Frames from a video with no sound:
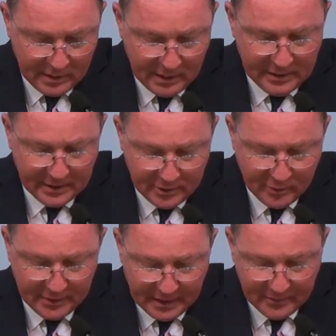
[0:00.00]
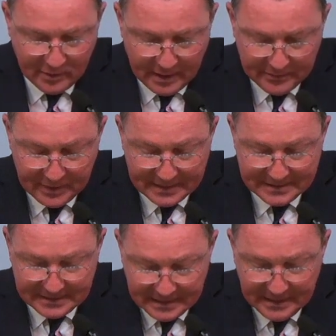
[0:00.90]
He that doeth evil hath not
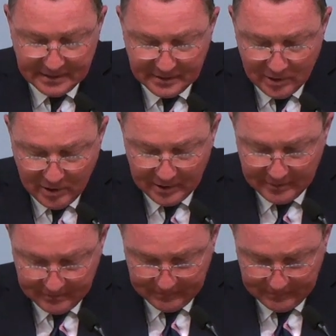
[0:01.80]
seen God.